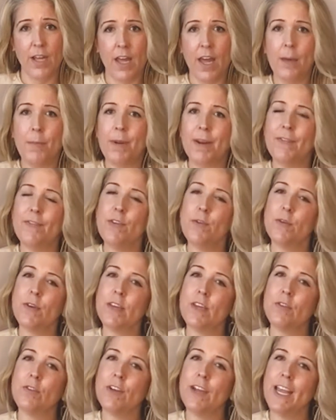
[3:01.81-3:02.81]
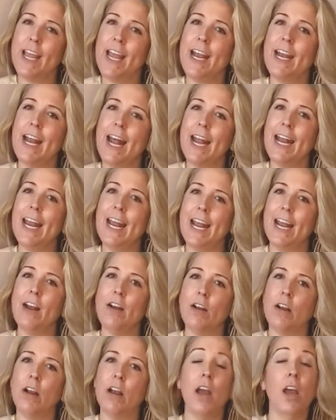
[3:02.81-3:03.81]
But if you can create an
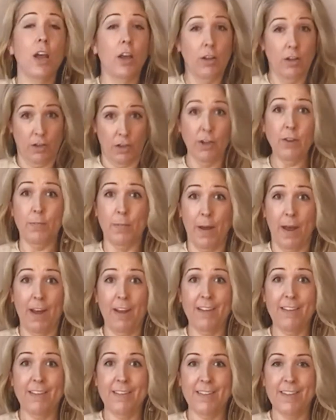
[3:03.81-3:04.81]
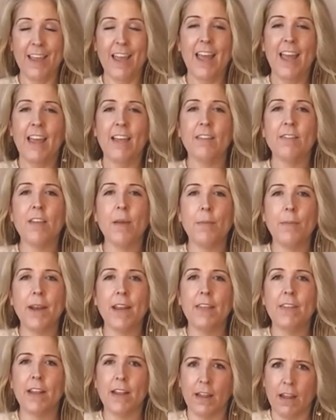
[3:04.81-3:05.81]
inner good boss, somebody
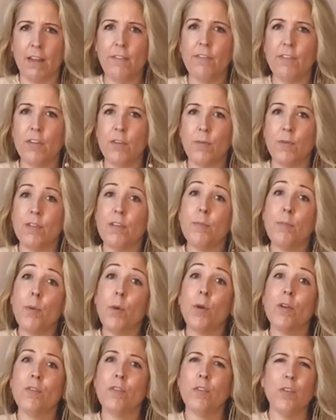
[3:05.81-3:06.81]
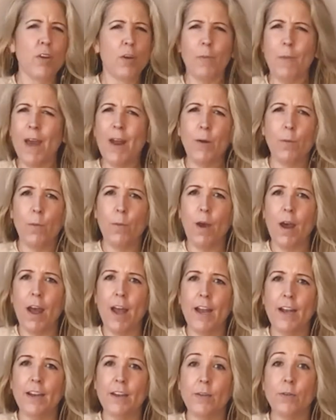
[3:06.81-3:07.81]
that loves you and supports you no matter what,
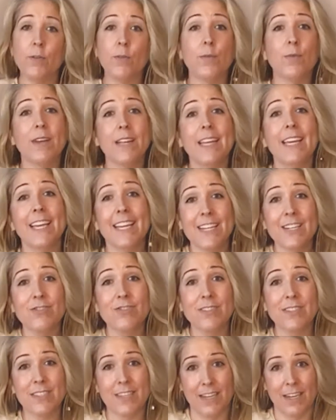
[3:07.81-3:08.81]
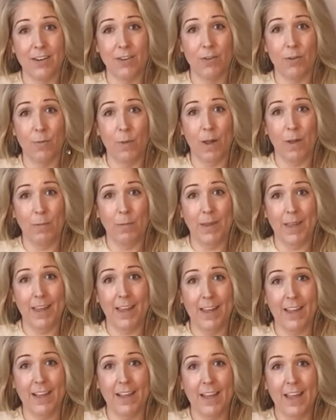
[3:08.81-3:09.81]
who's really interested in your
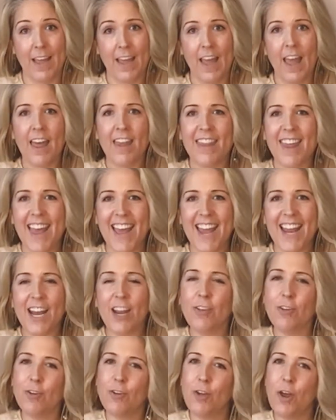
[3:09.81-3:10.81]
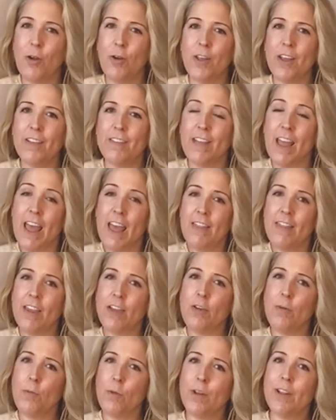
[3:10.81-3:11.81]
well-being, then you'll notice that you're
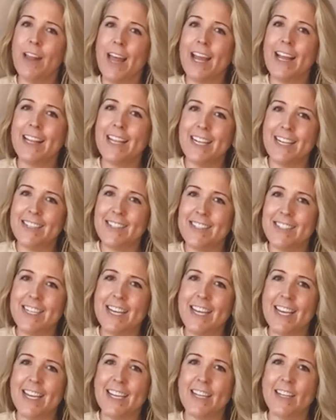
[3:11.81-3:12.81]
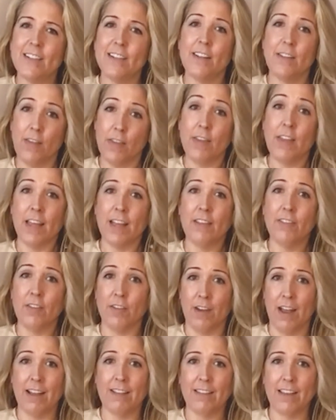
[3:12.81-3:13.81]
more likely to stick to the things you're
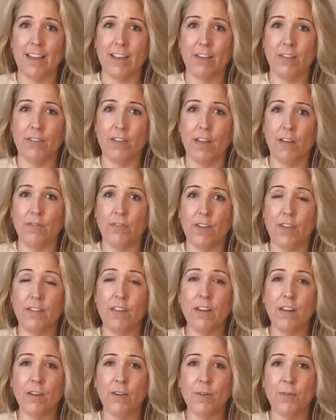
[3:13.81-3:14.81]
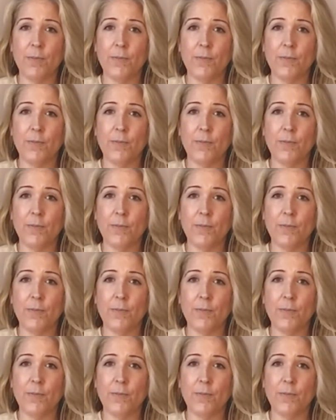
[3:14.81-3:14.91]
asking yourself to do.